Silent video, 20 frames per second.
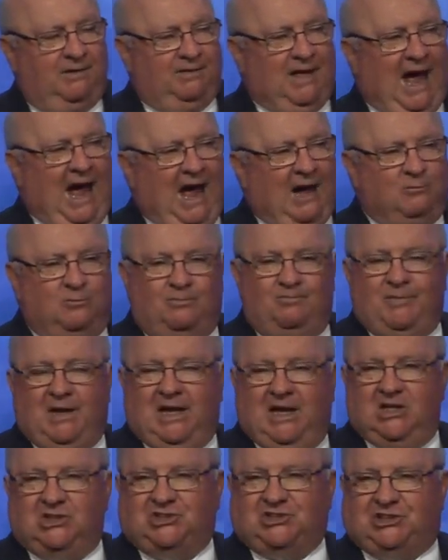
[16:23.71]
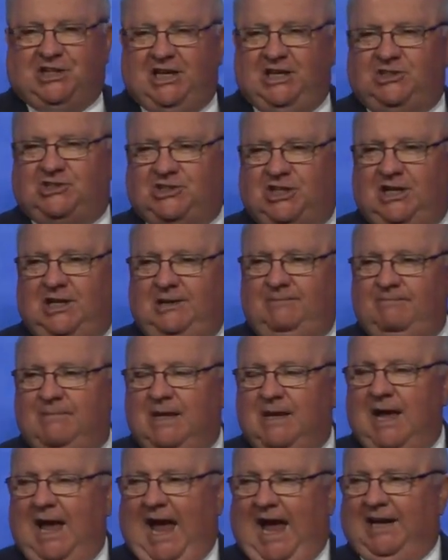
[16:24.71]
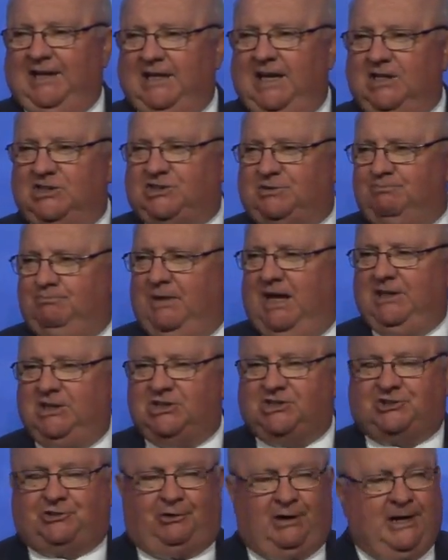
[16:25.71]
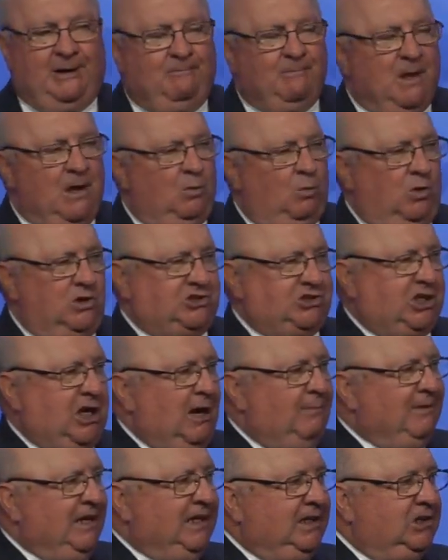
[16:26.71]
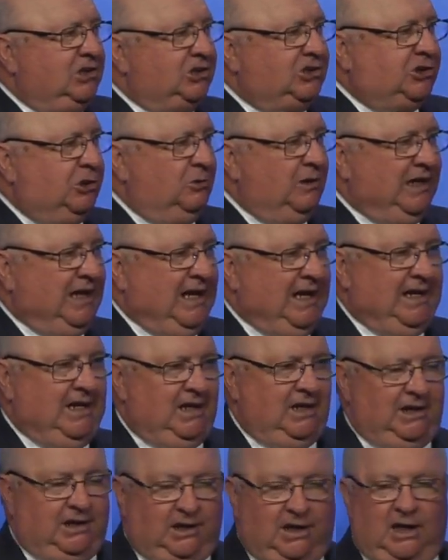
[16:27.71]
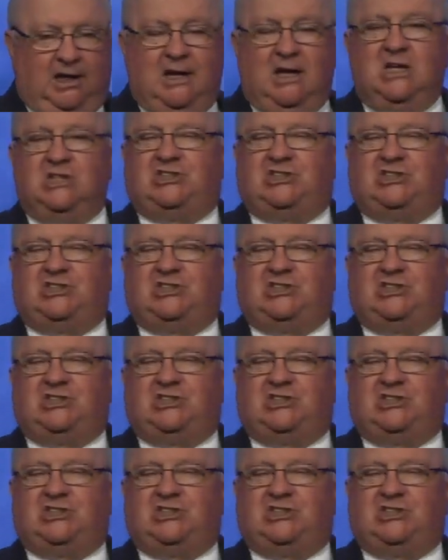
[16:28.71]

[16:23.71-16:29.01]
that his teaching and his ministry was coming to an end.